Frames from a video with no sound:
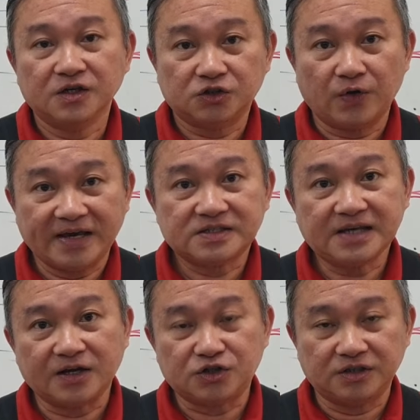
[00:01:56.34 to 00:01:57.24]
So as
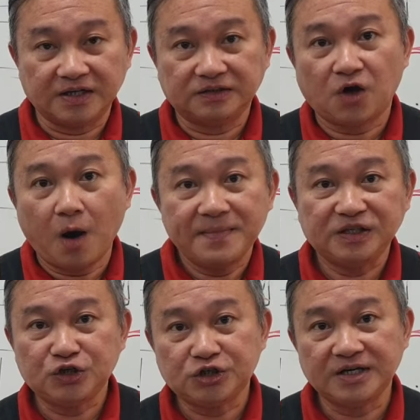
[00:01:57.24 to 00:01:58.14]
such, the
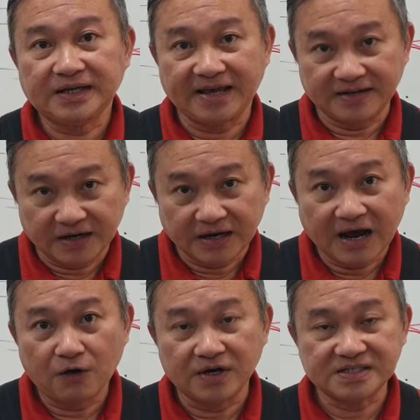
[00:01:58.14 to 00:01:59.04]
combination can
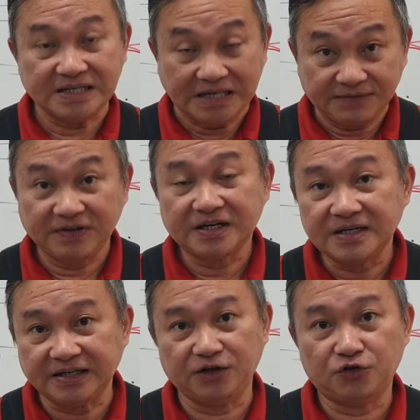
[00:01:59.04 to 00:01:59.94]
allow a significant
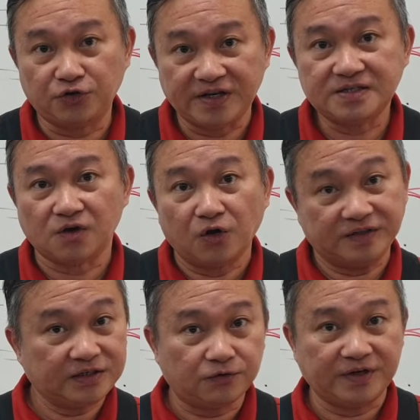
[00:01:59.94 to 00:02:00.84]
increase or
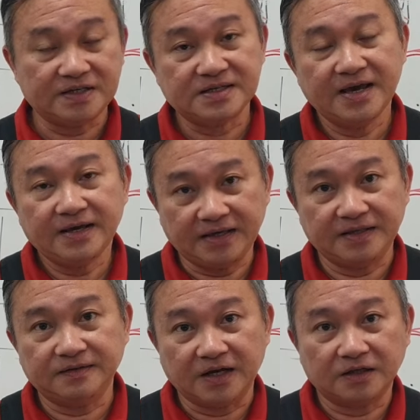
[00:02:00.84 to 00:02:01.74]
decrease
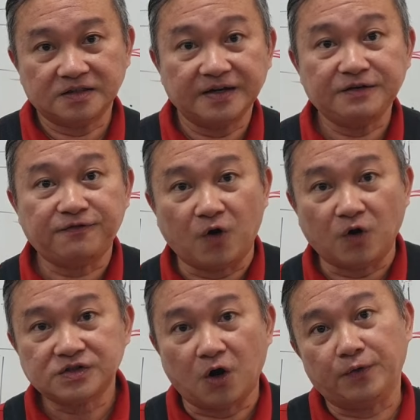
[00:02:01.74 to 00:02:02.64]
in the turning
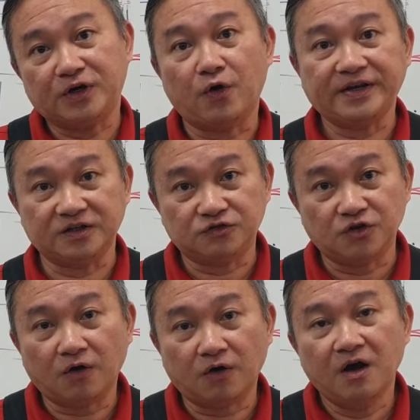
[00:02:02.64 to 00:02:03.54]
force, or we call it the torque